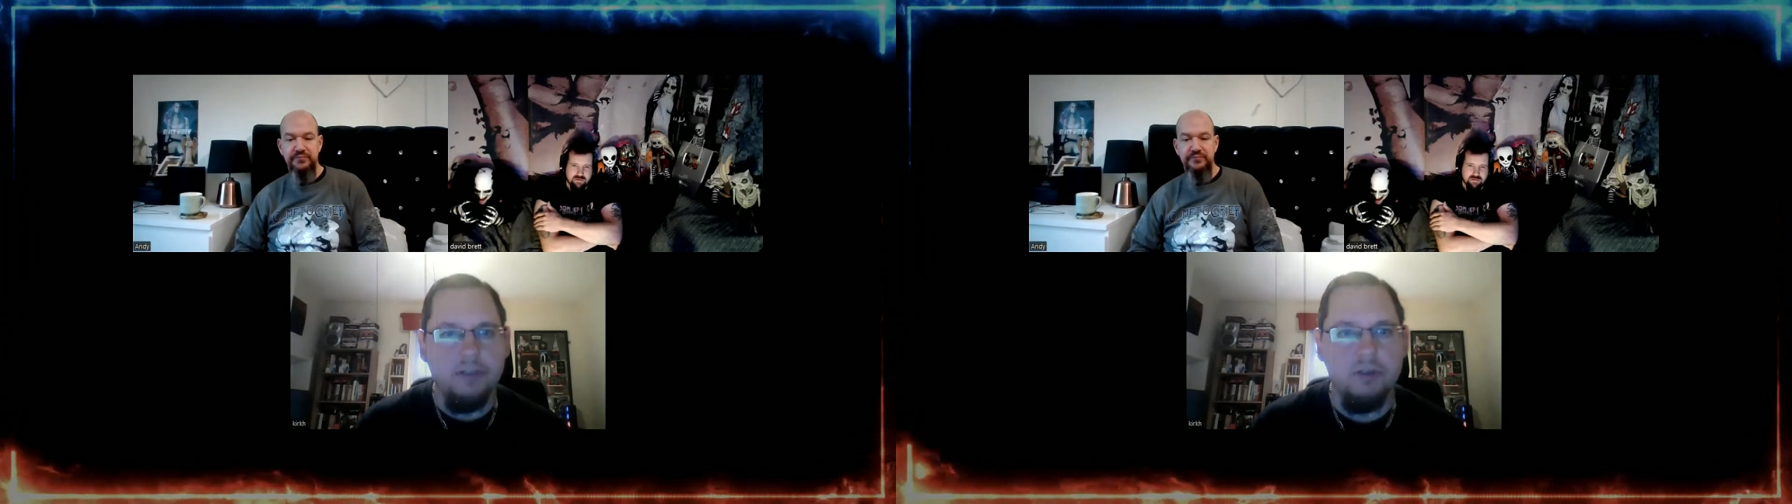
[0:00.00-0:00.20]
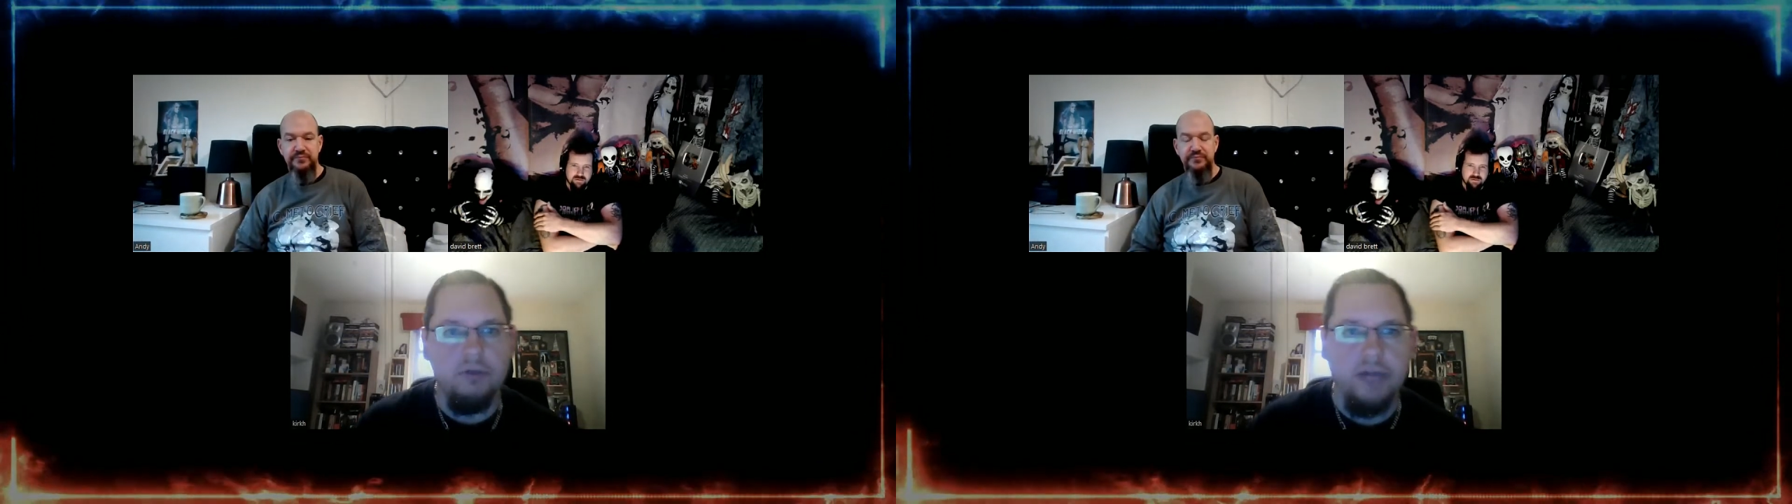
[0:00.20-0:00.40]

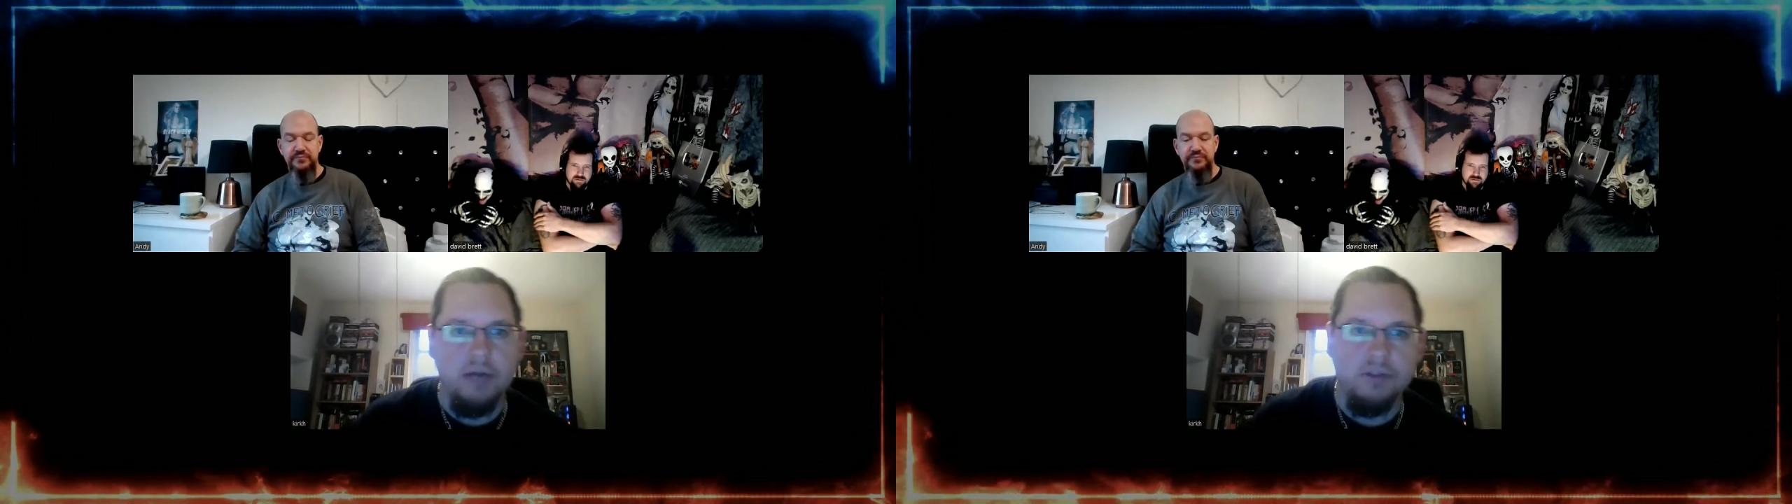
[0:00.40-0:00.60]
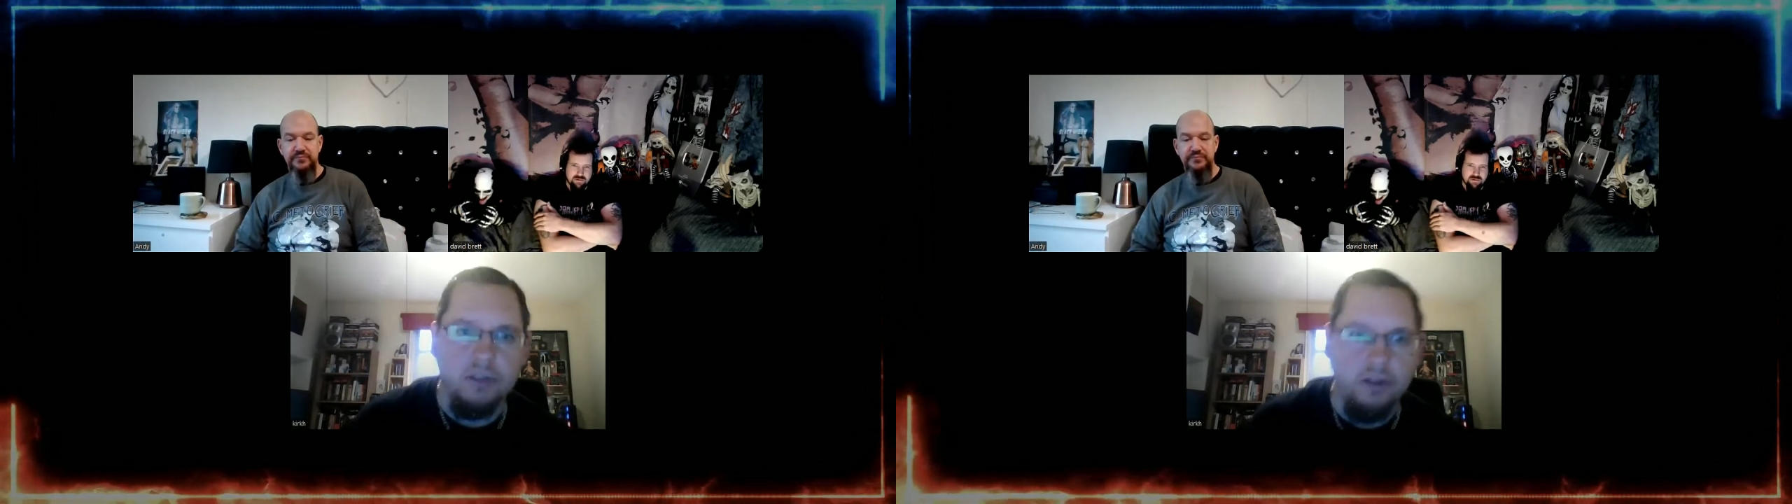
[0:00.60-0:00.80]

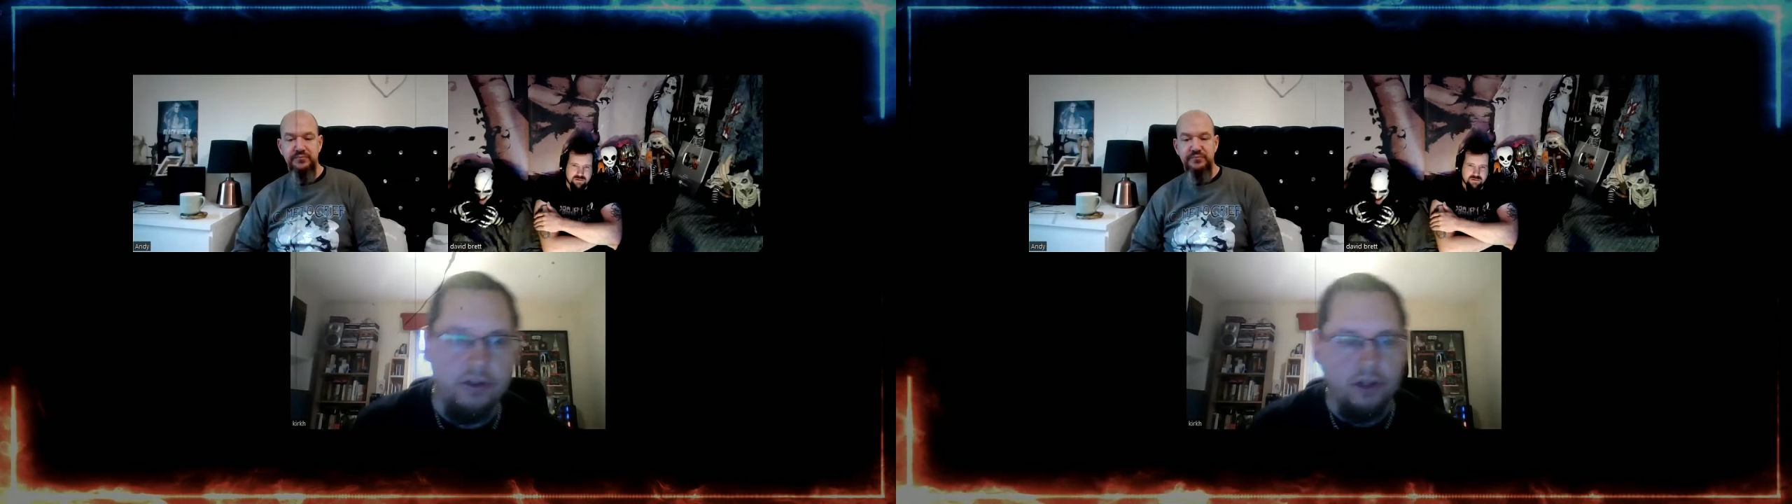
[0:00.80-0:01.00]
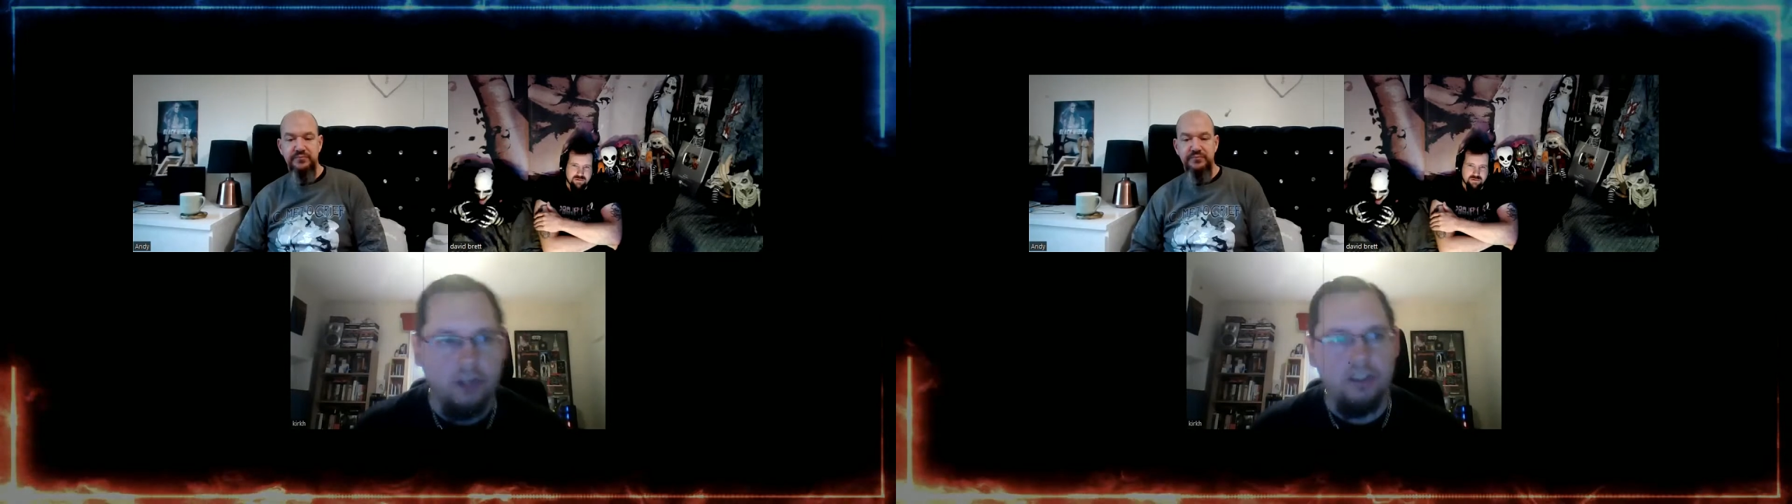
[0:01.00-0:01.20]

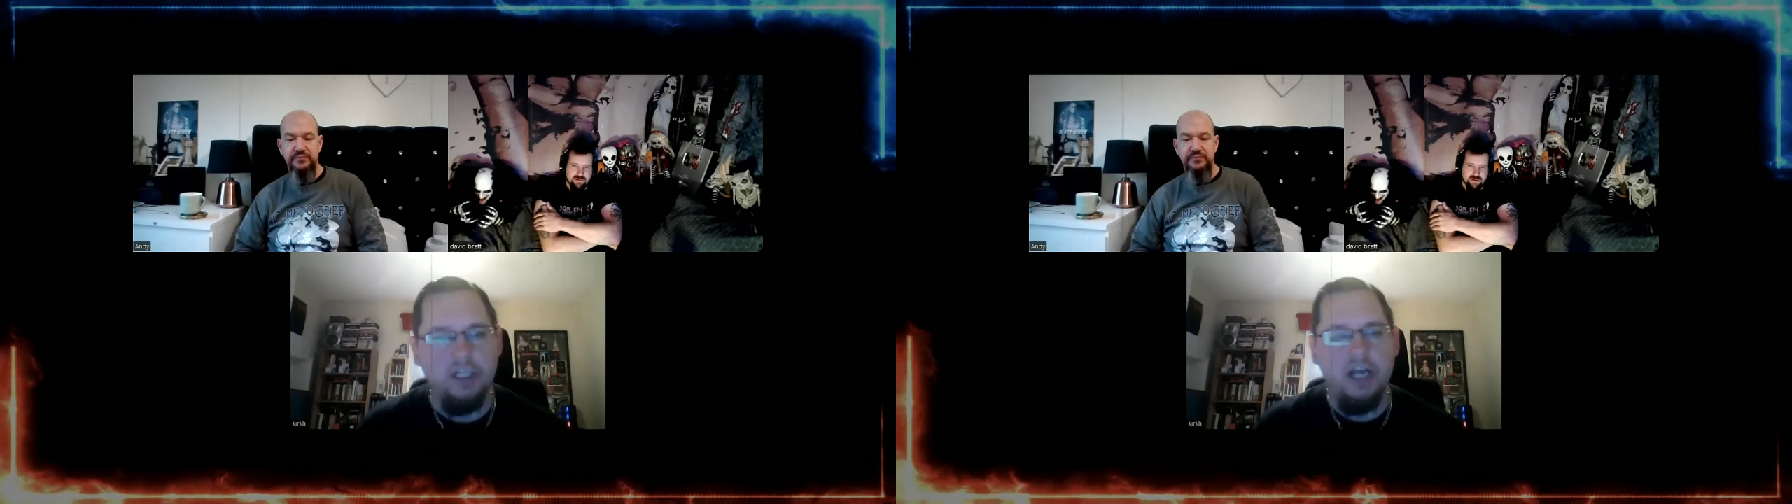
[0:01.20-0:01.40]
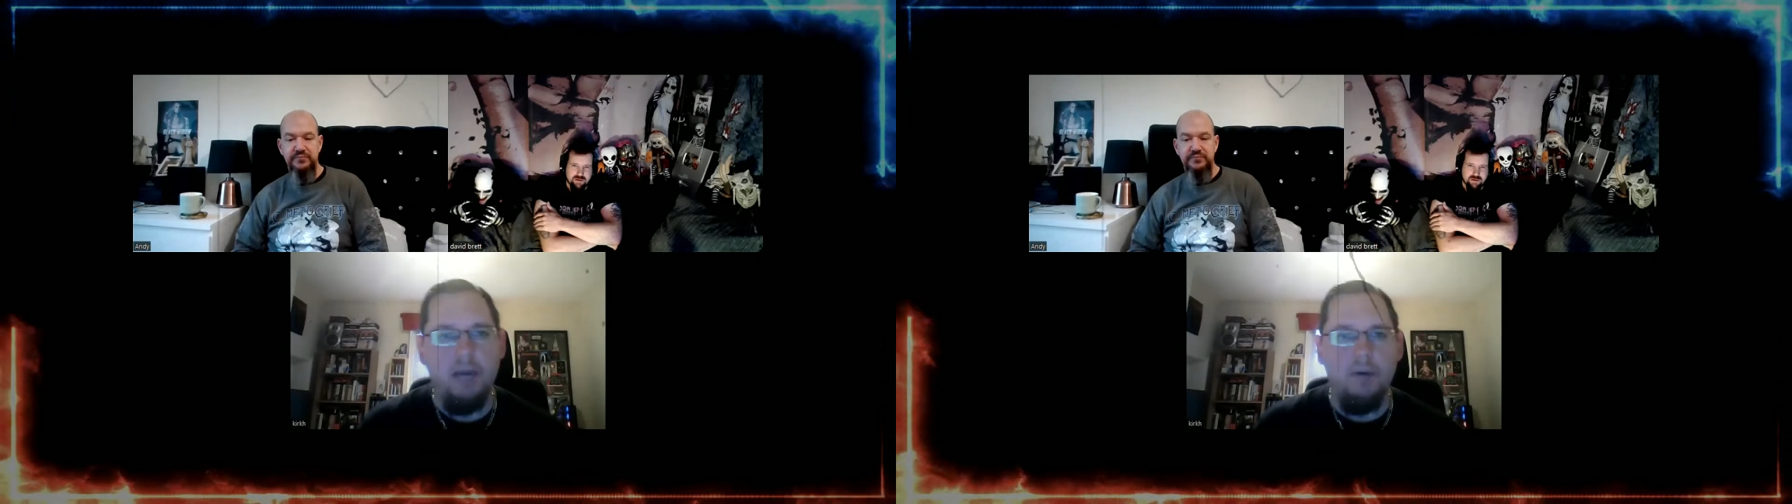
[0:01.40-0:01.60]

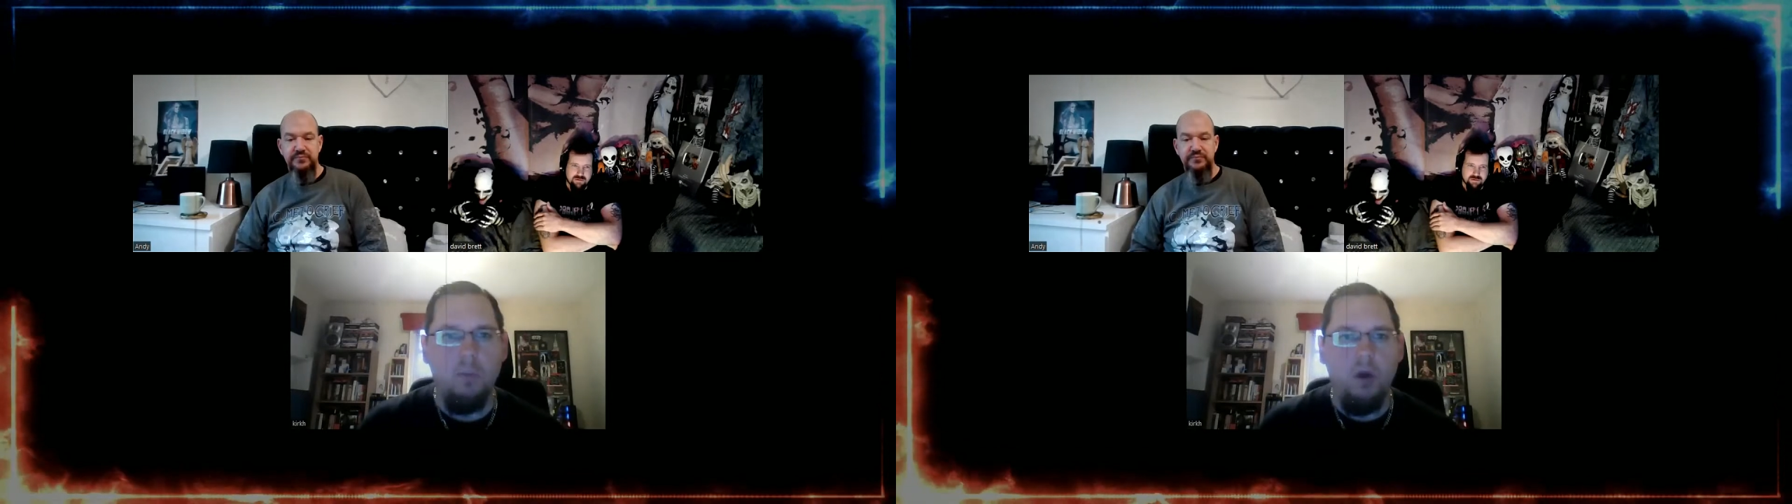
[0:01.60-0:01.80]
2013 album.